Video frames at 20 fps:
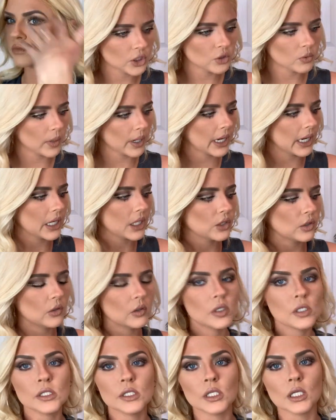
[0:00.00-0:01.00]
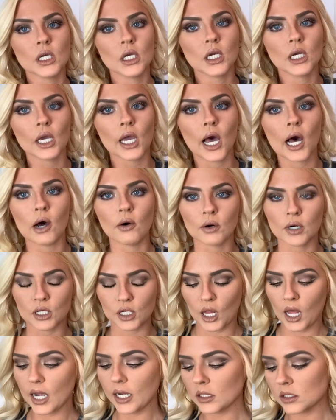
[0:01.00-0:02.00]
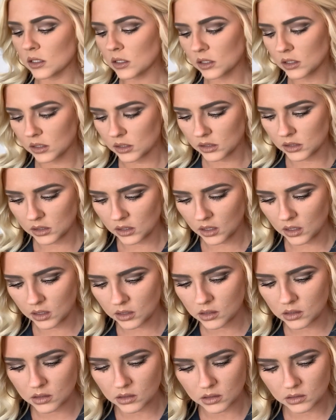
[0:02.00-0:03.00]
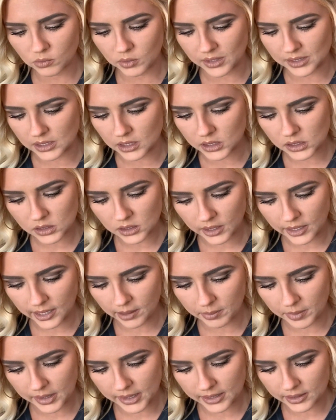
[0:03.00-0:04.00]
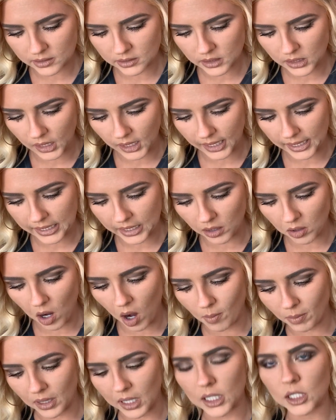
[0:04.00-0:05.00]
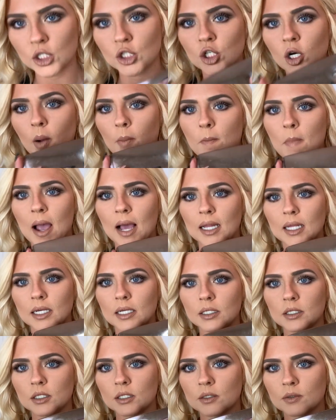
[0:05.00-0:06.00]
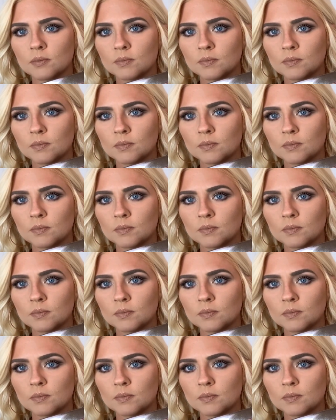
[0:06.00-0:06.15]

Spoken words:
We're gonna use the Hourglass. What is this? Ambient Lighting Blush Palette.